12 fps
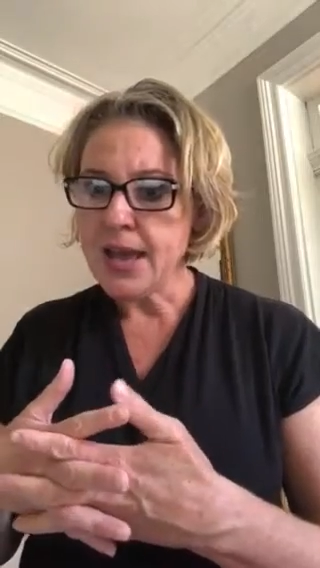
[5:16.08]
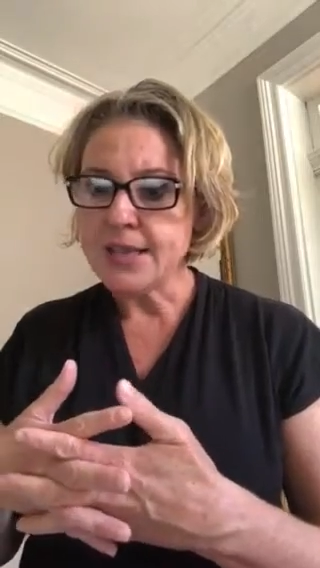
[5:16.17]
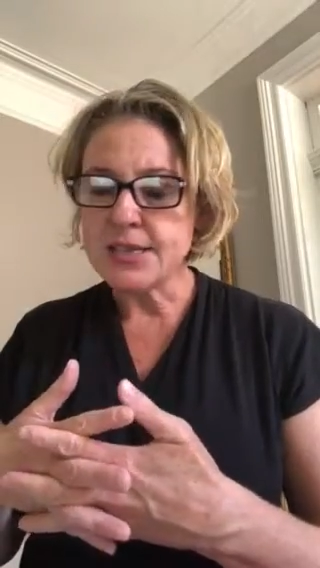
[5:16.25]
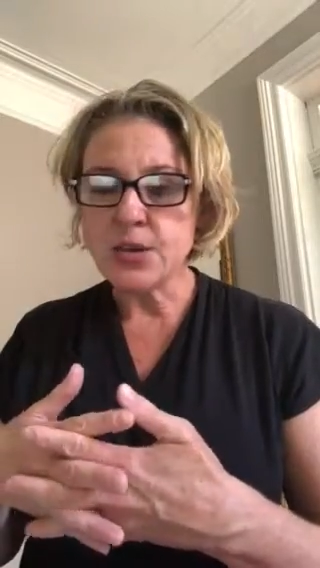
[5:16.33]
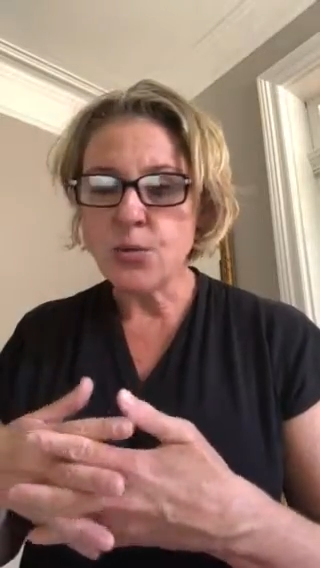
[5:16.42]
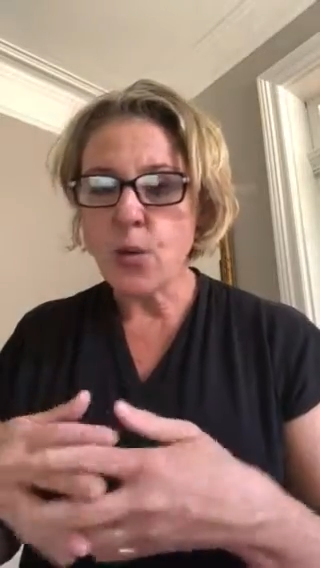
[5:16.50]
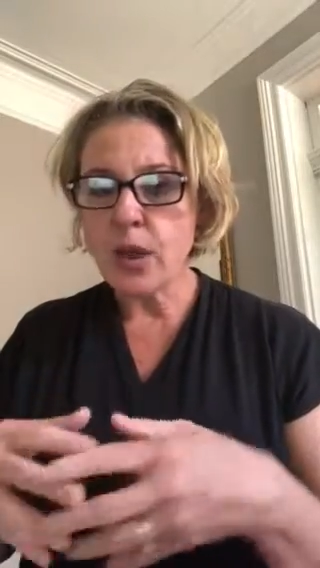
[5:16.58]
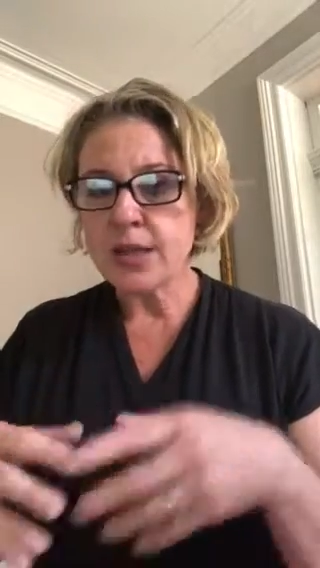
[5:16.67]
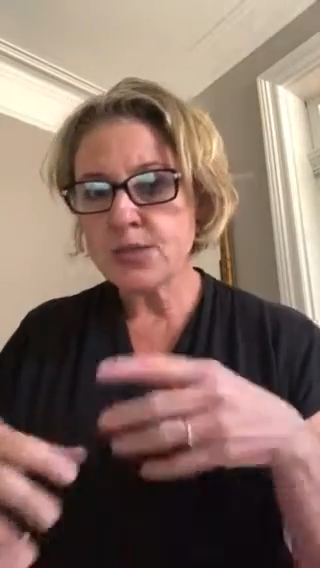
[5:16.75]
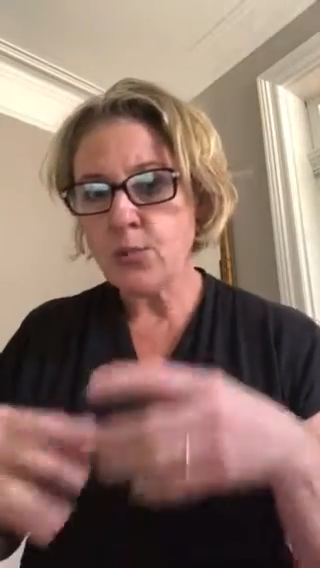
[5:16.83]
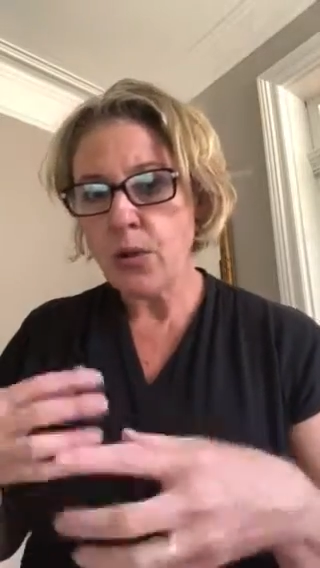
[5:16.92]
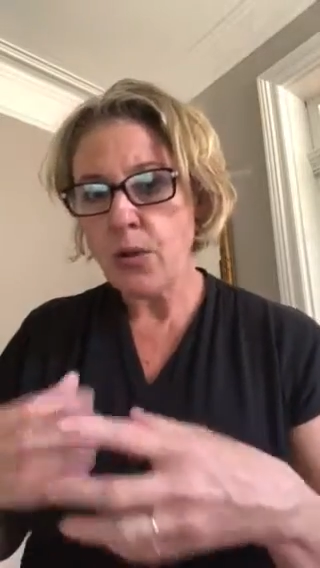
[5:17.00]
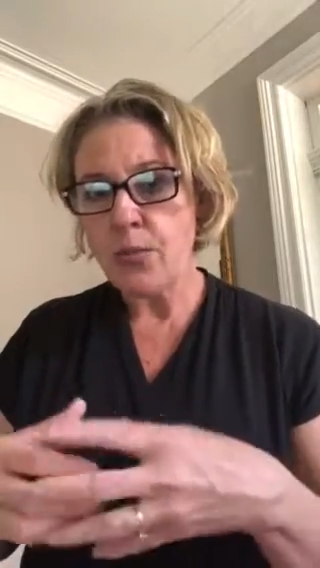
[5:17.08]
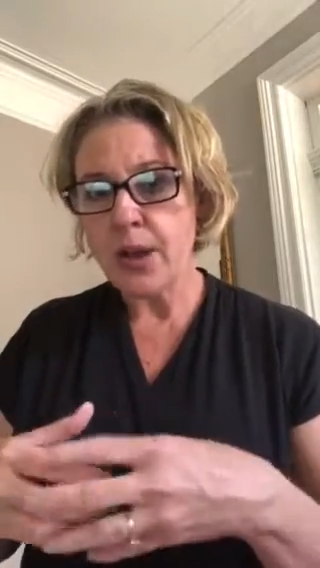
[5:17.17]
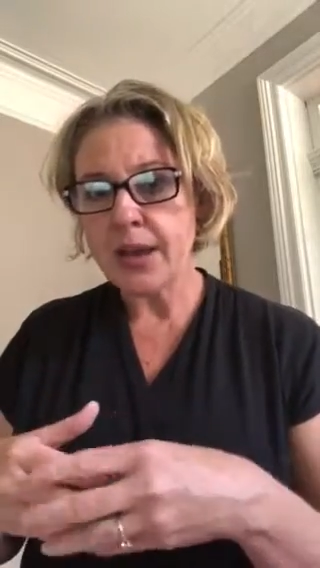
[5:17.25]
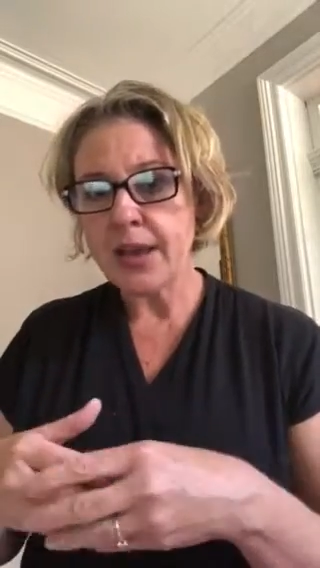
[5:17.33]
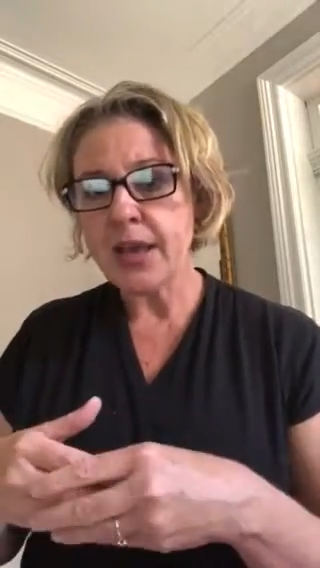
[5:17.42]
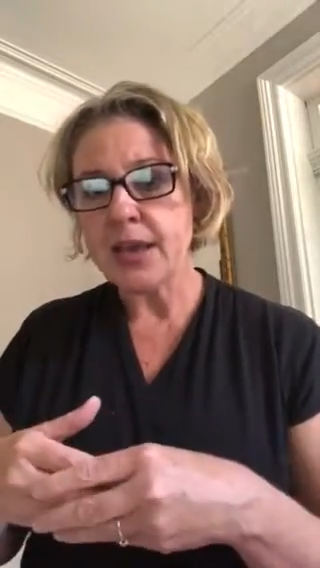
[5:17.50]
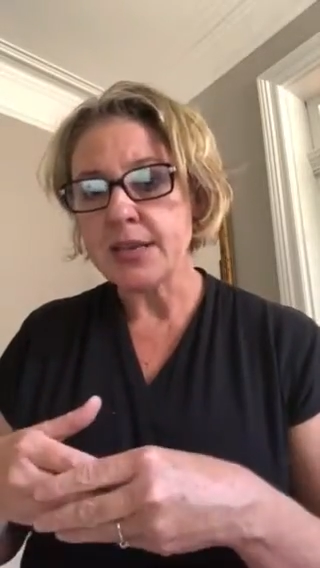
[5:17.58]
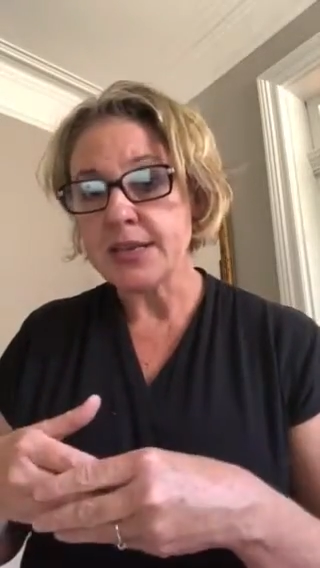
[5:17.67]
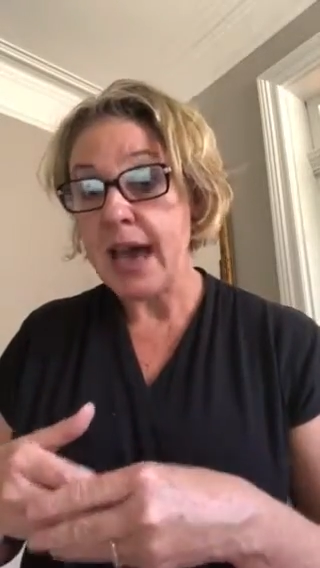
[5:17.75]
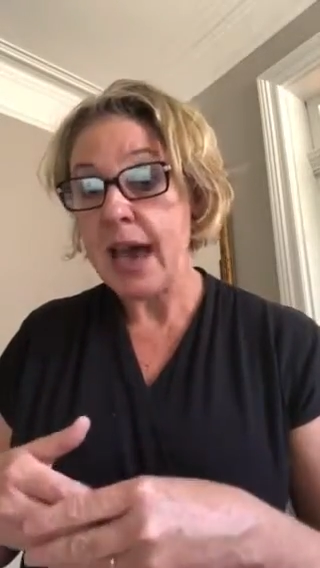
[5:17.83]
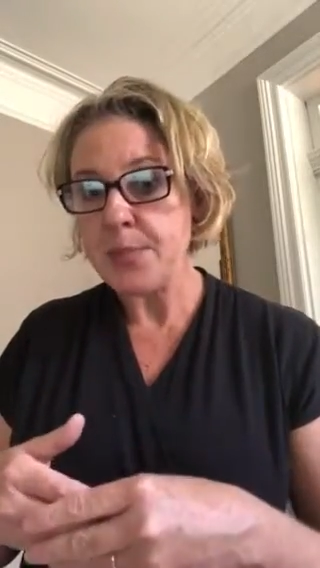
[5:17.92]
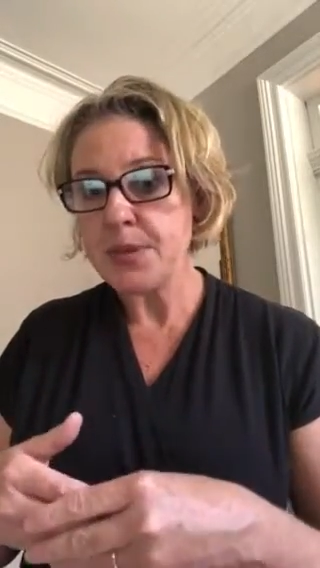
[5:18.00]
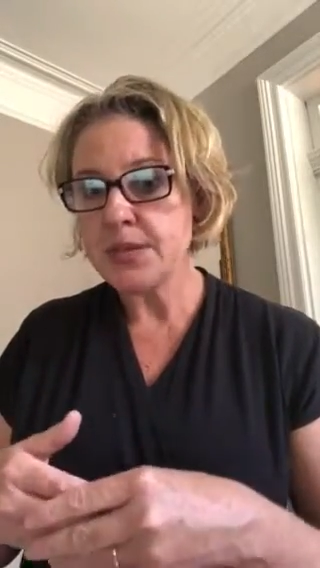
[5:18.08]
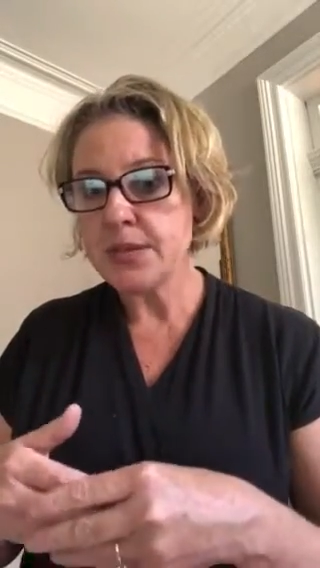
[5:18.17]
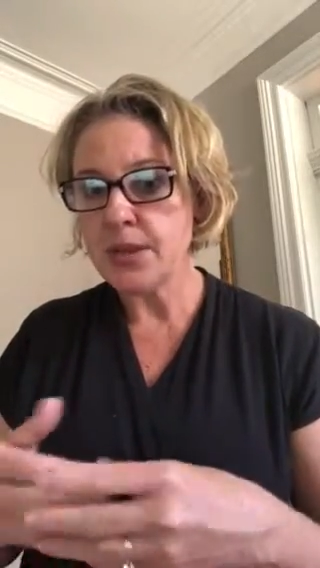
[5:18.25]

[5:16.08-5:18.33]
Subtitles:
It's where a reader can adapt